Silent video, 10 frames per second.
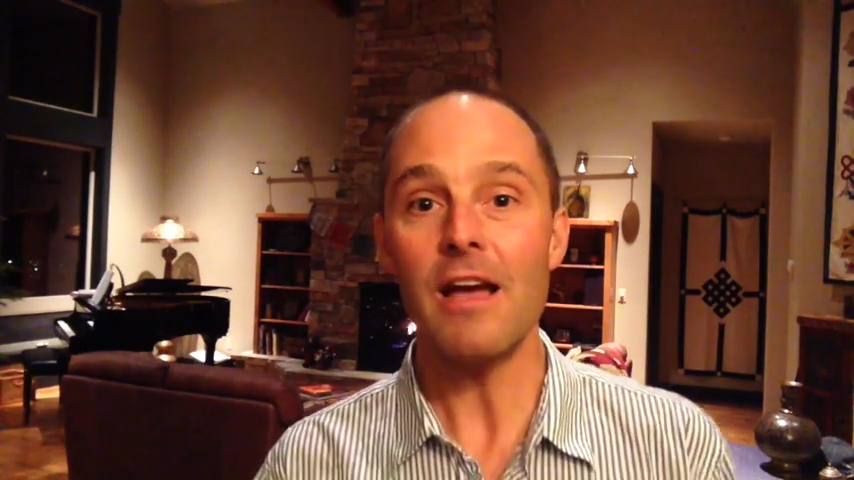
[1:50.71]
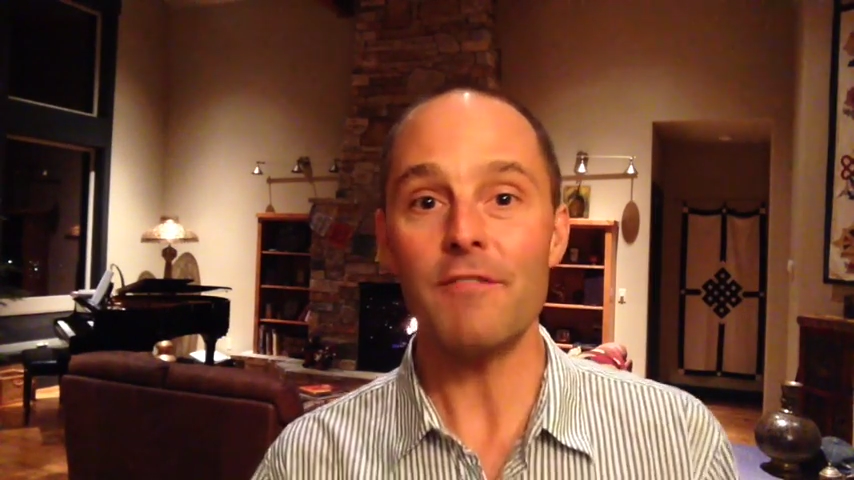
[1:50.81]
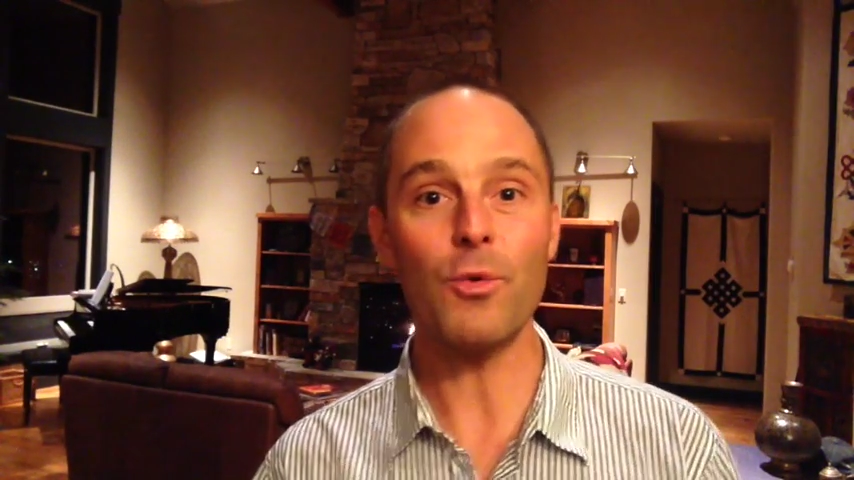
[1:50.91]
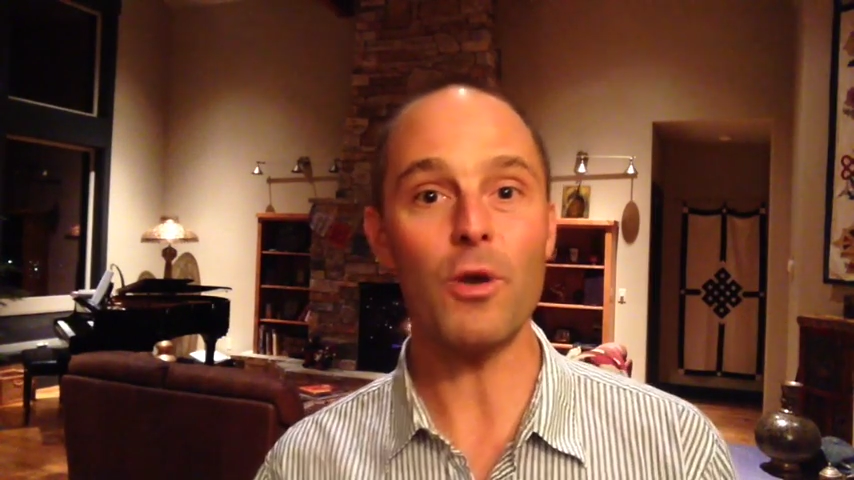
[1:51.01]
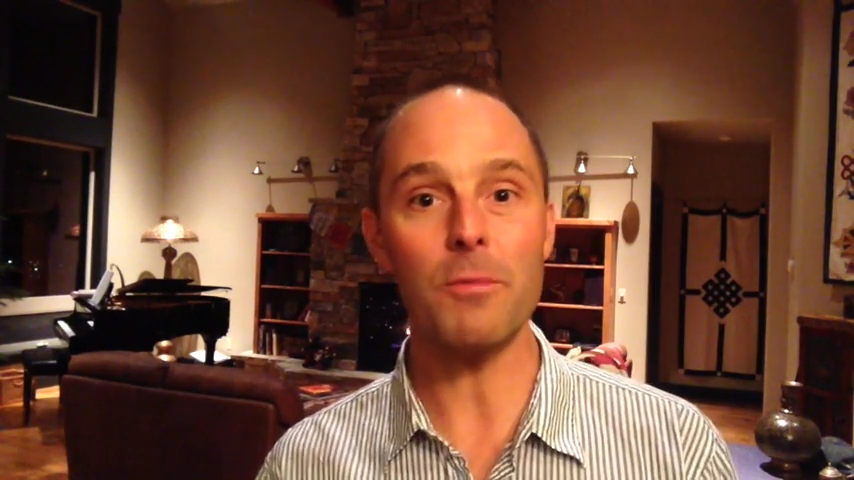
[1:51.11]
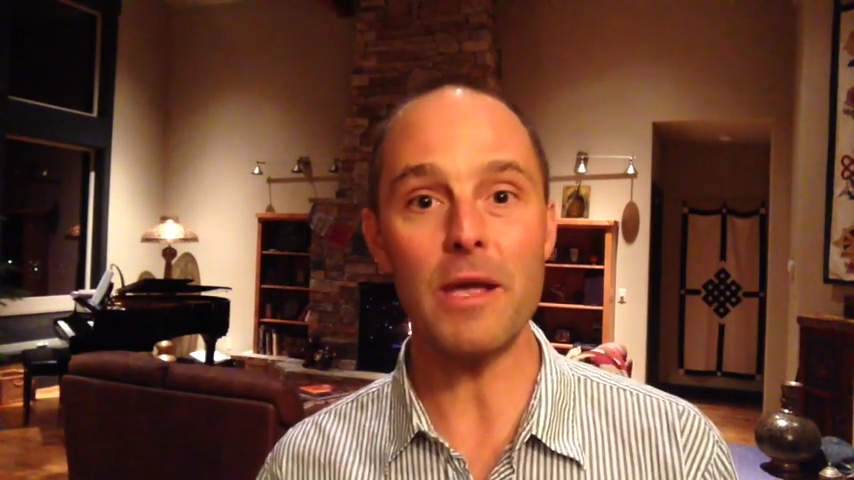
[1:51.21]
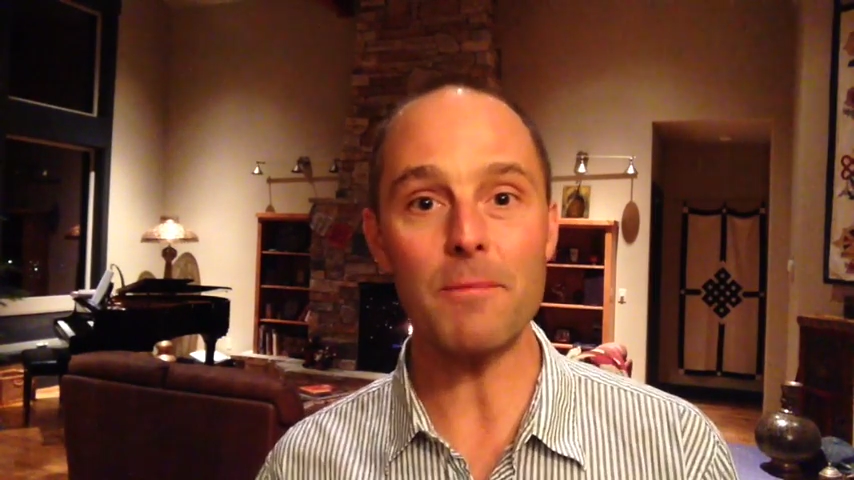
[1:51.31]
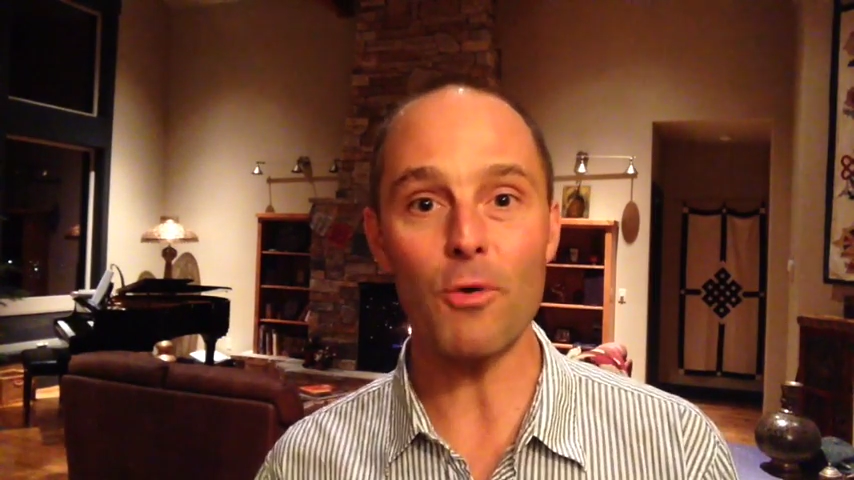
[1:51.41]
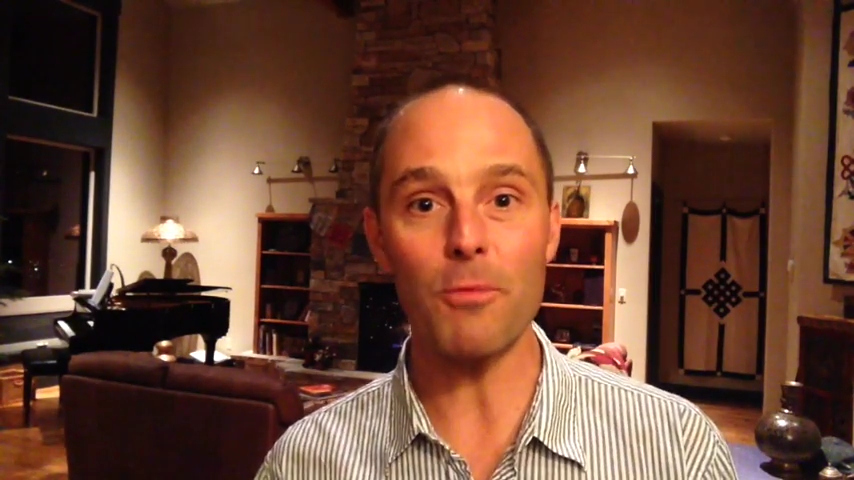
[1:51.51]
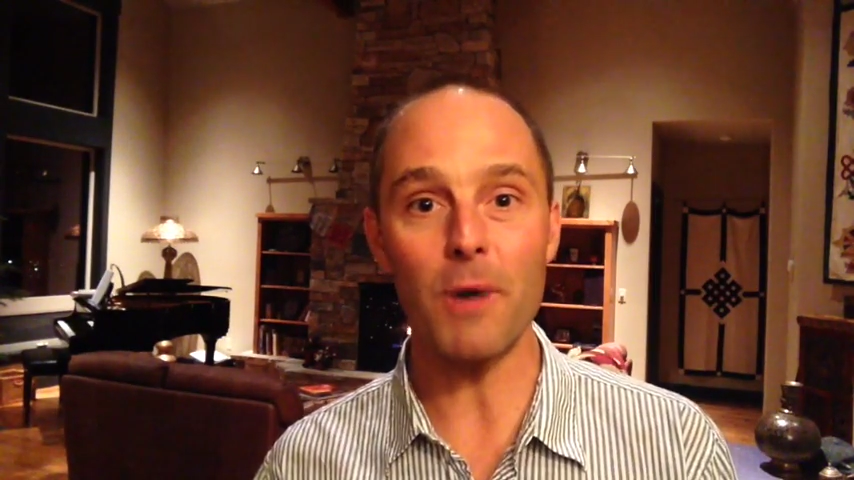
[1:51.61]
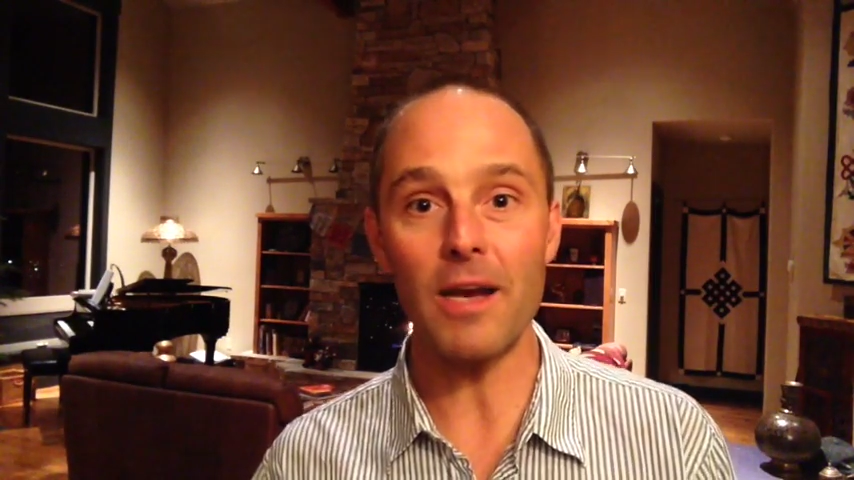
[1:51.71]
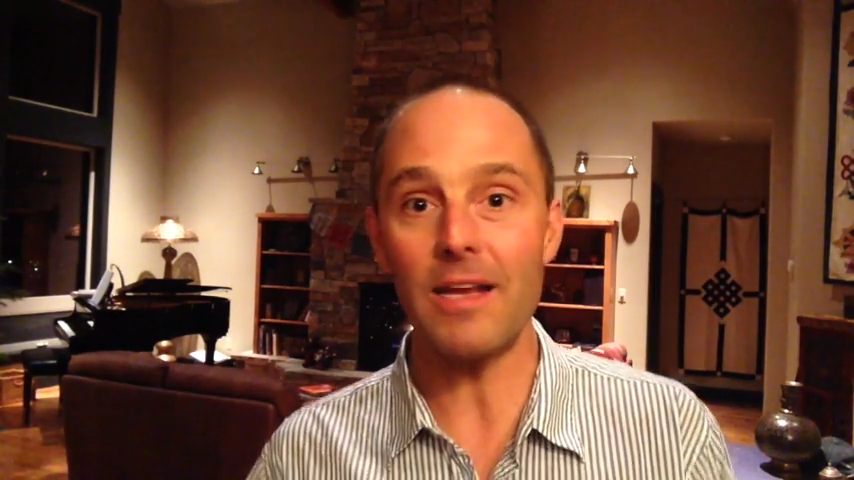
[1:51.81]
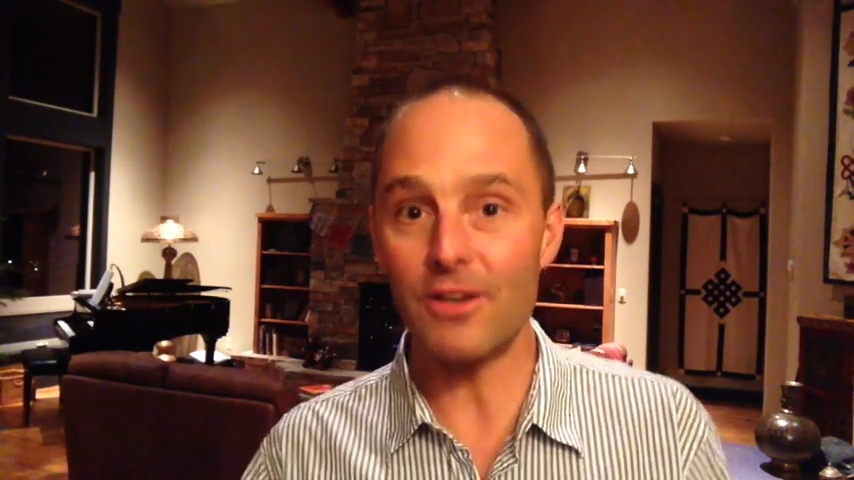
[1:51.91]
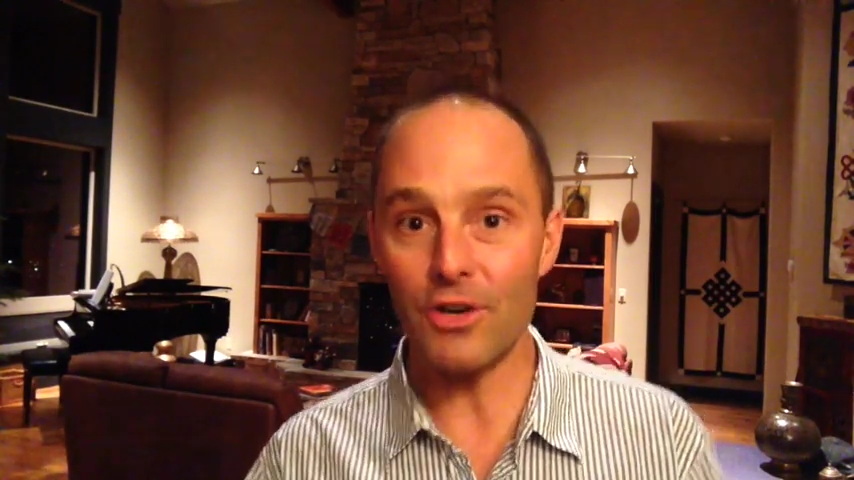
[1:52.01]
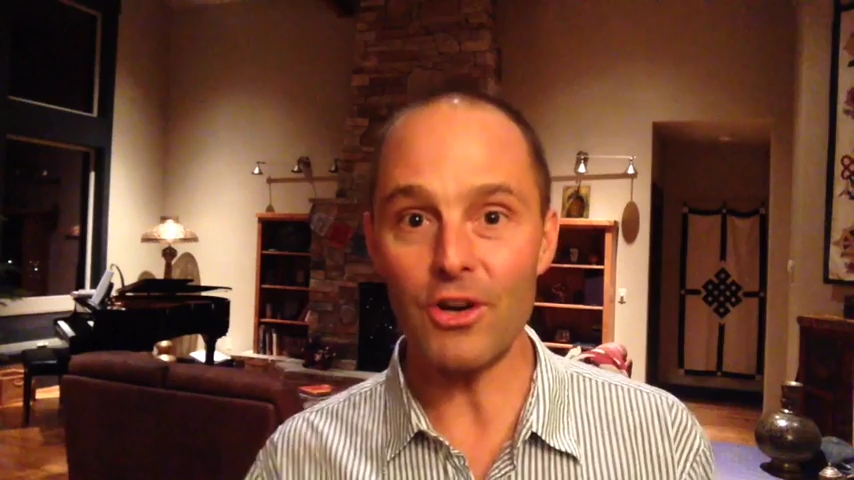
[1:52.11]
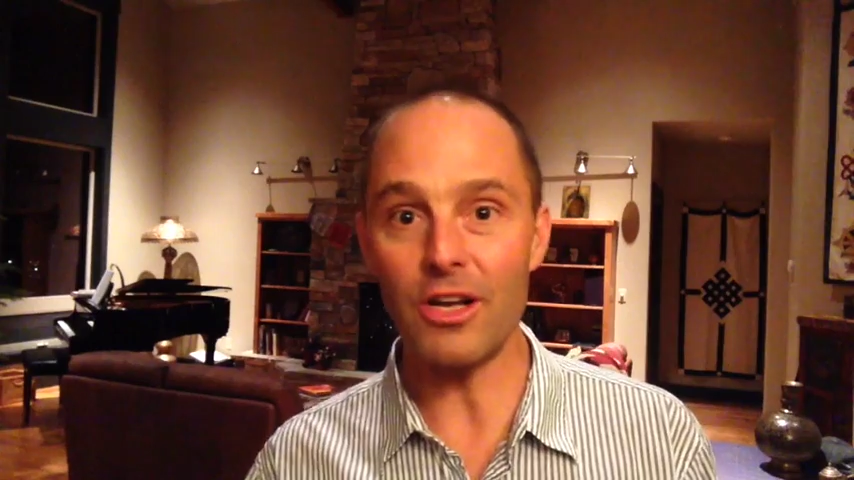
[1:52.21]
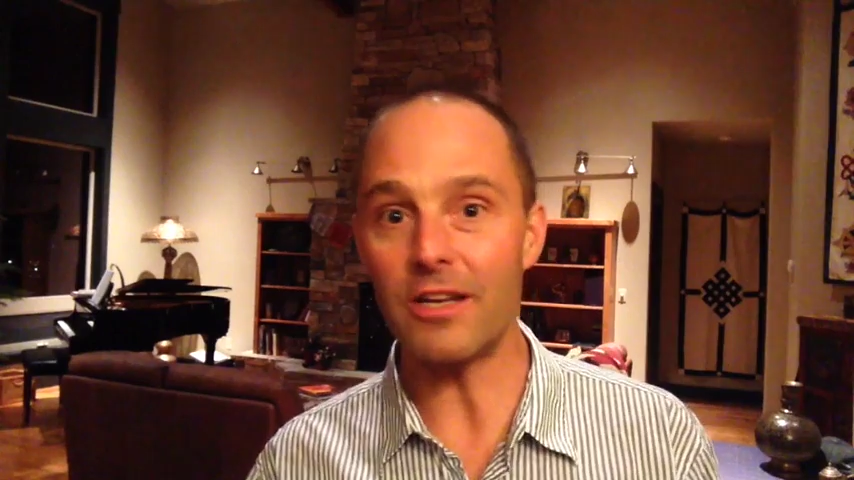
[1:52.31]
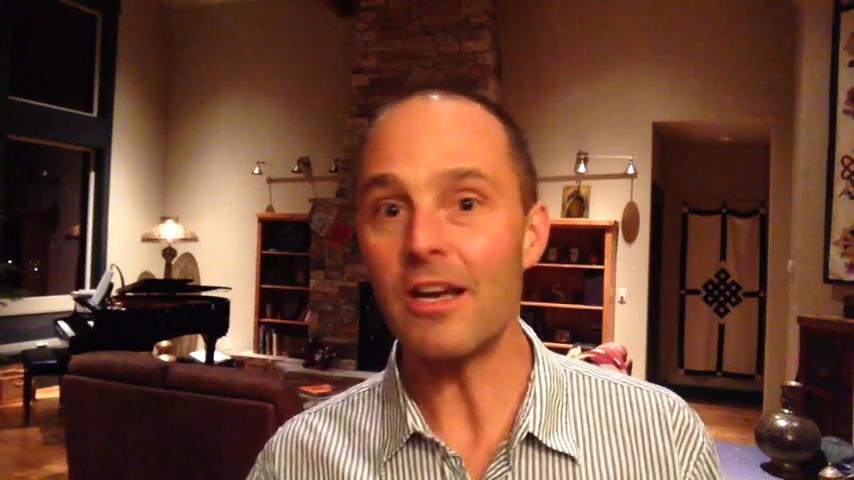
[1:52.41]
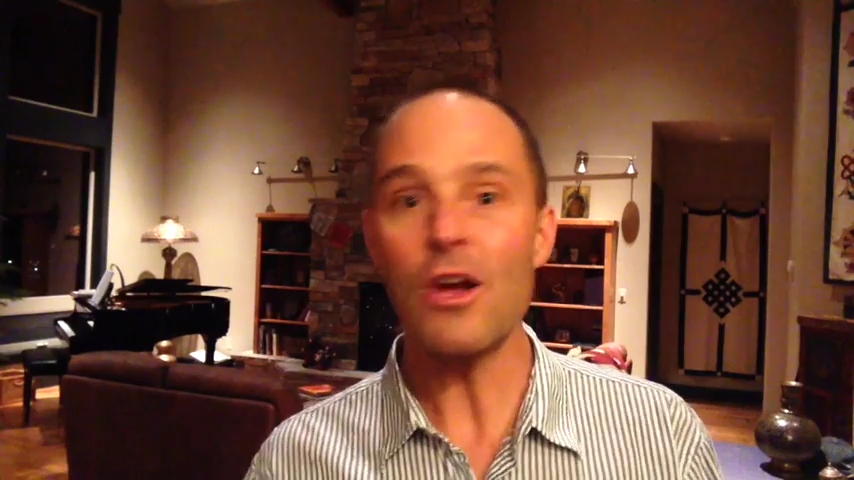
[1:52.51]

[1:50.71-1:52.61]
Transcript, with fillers: If you want to make more money, good.